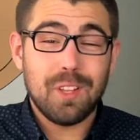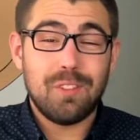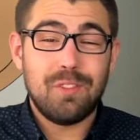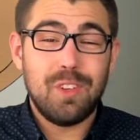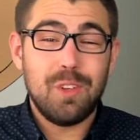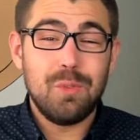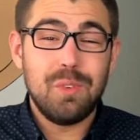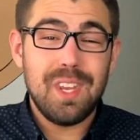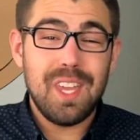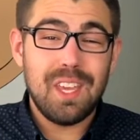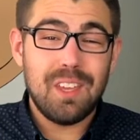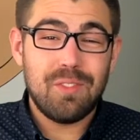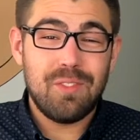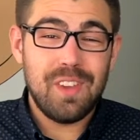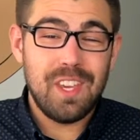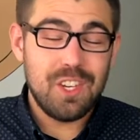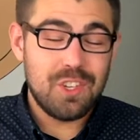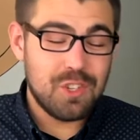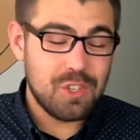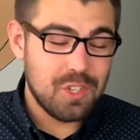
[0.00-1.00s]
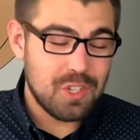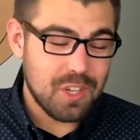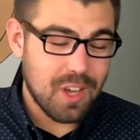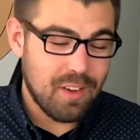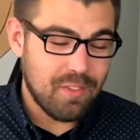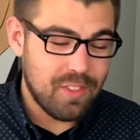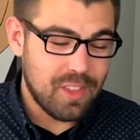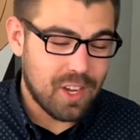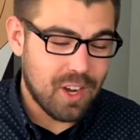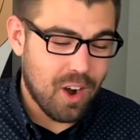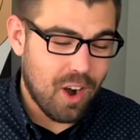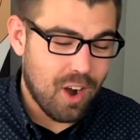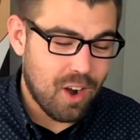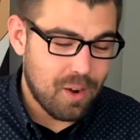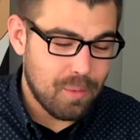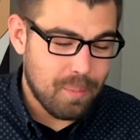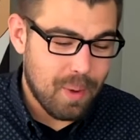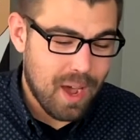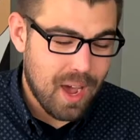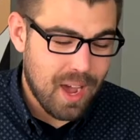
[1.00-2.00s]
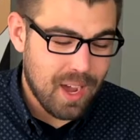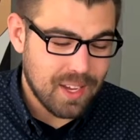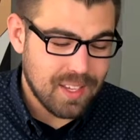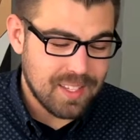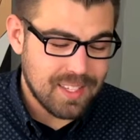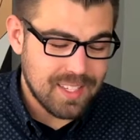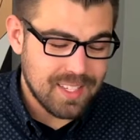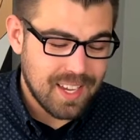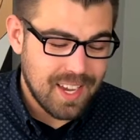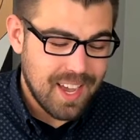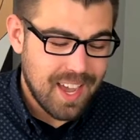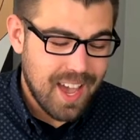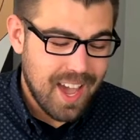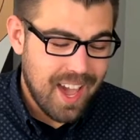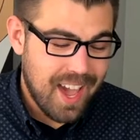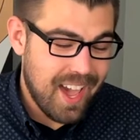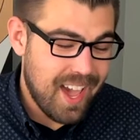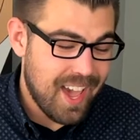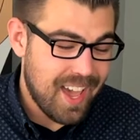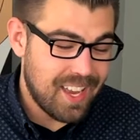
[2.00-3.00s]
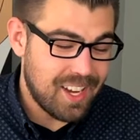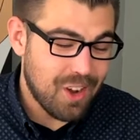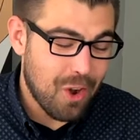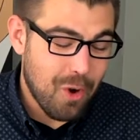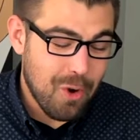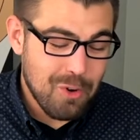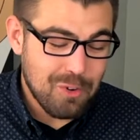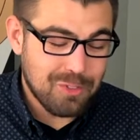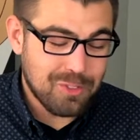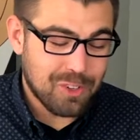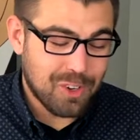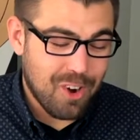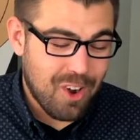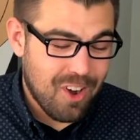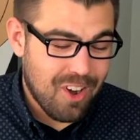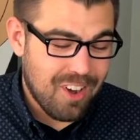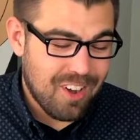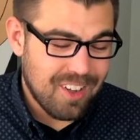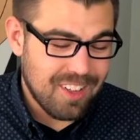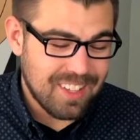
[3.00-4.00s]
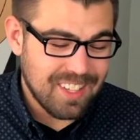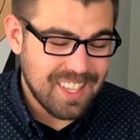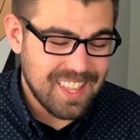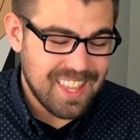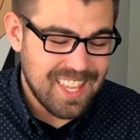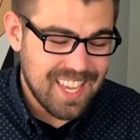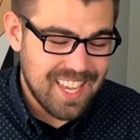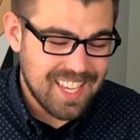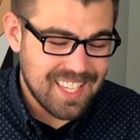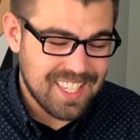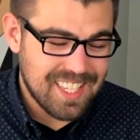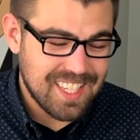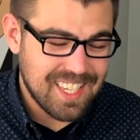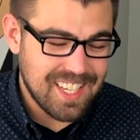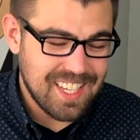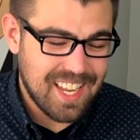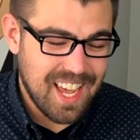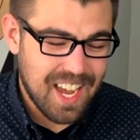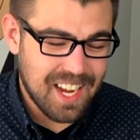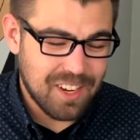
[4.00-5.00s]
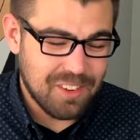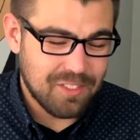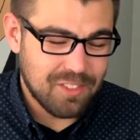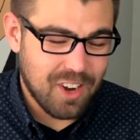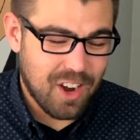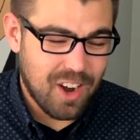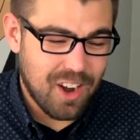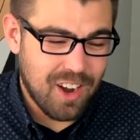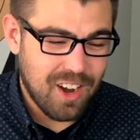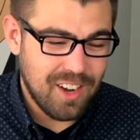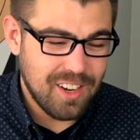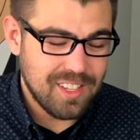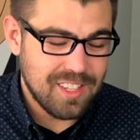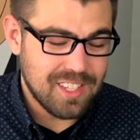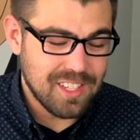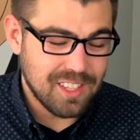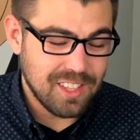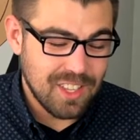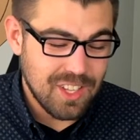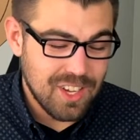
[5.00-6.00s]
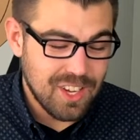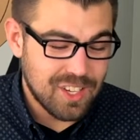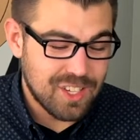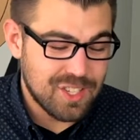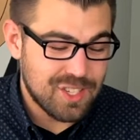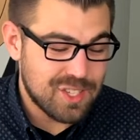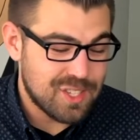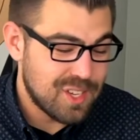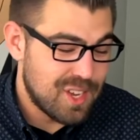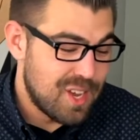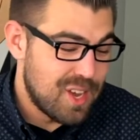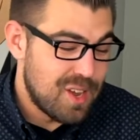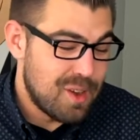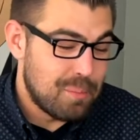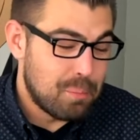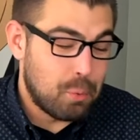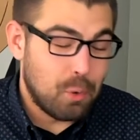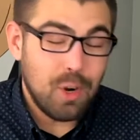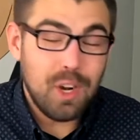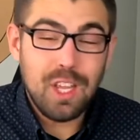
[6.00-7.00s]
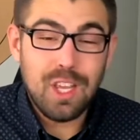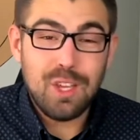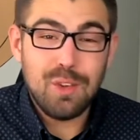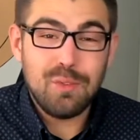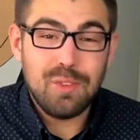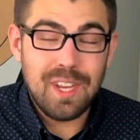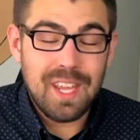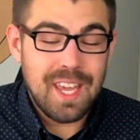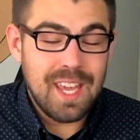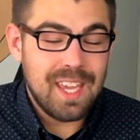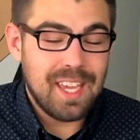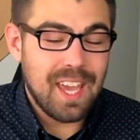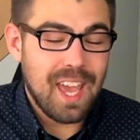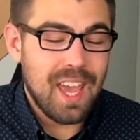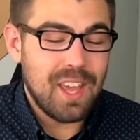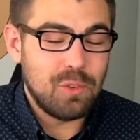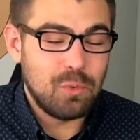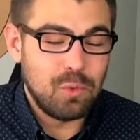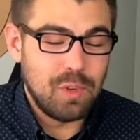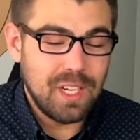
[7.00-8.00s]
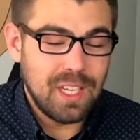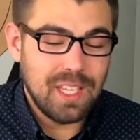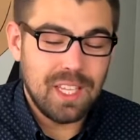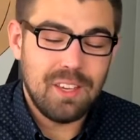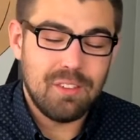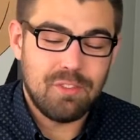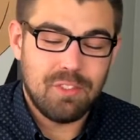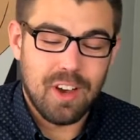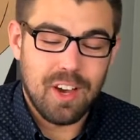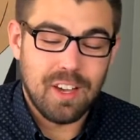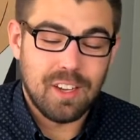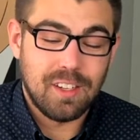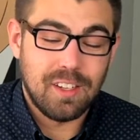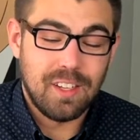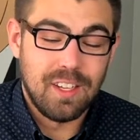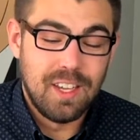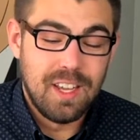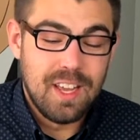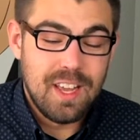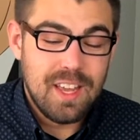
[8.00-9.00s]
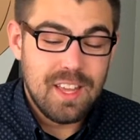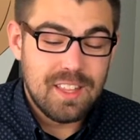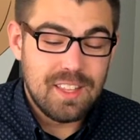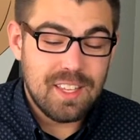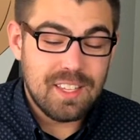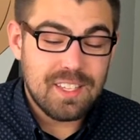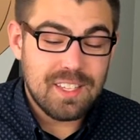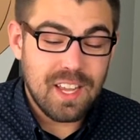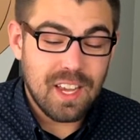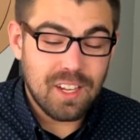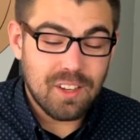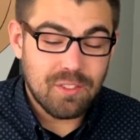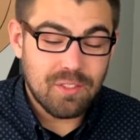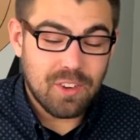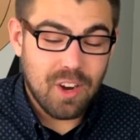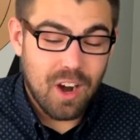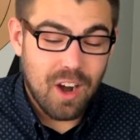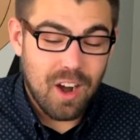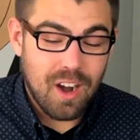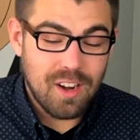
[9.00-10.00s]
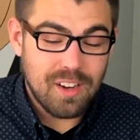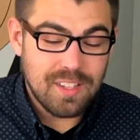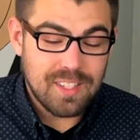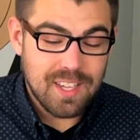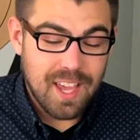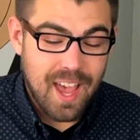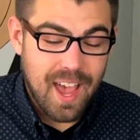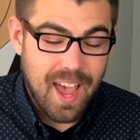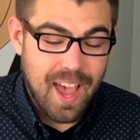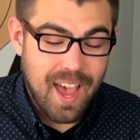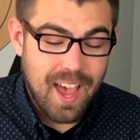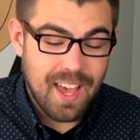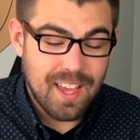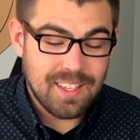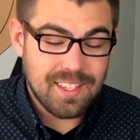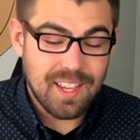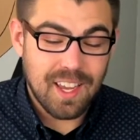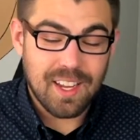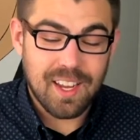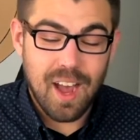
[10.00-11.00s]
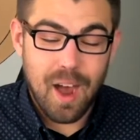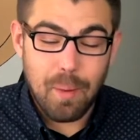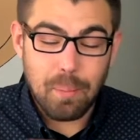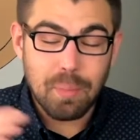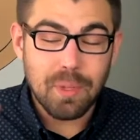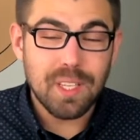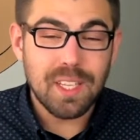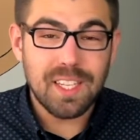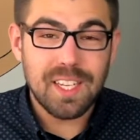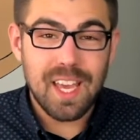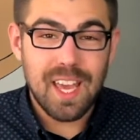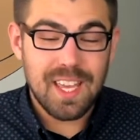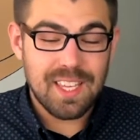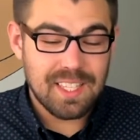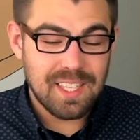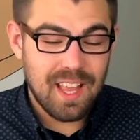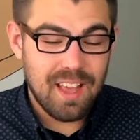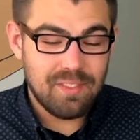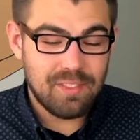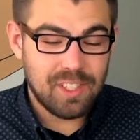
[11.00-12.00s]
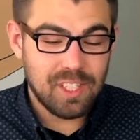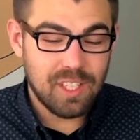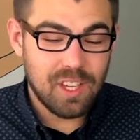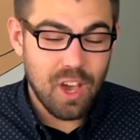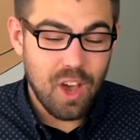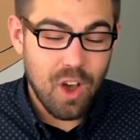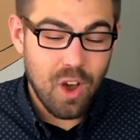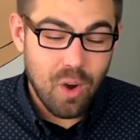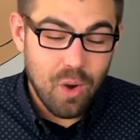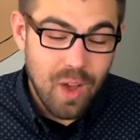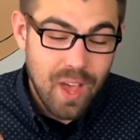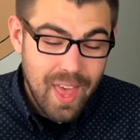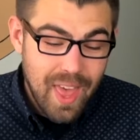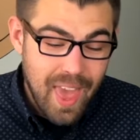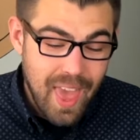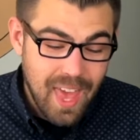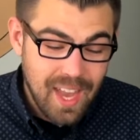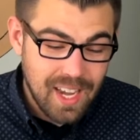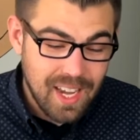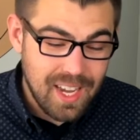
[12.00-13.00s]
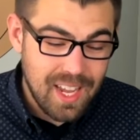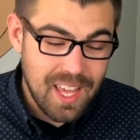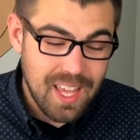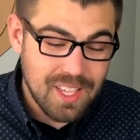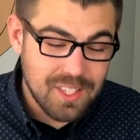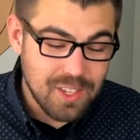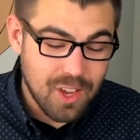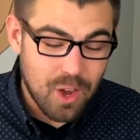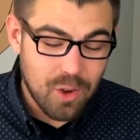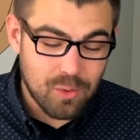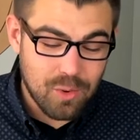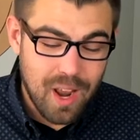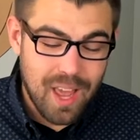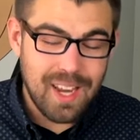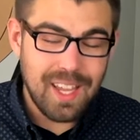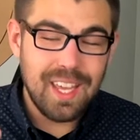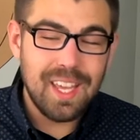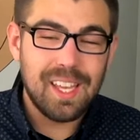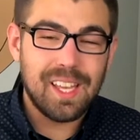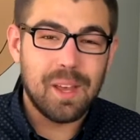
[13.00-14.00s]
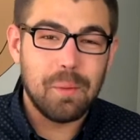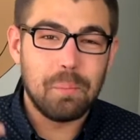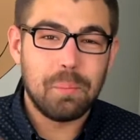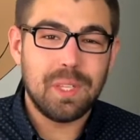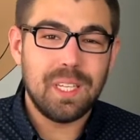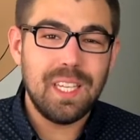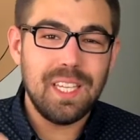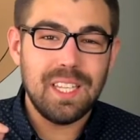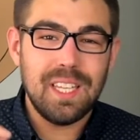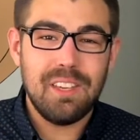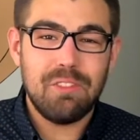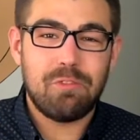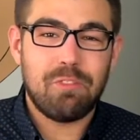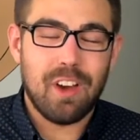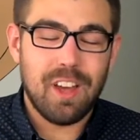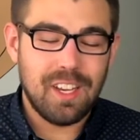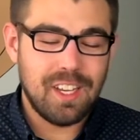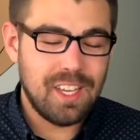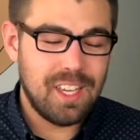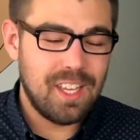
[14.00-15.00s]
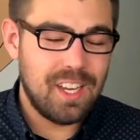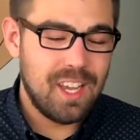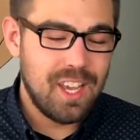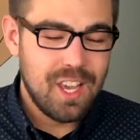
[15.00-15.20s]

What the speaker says: of unique features of the card box, and overall this deck of cards looks pretty unique and really fun. This deck of cards has a couple of days left to go, and it is already completely funded,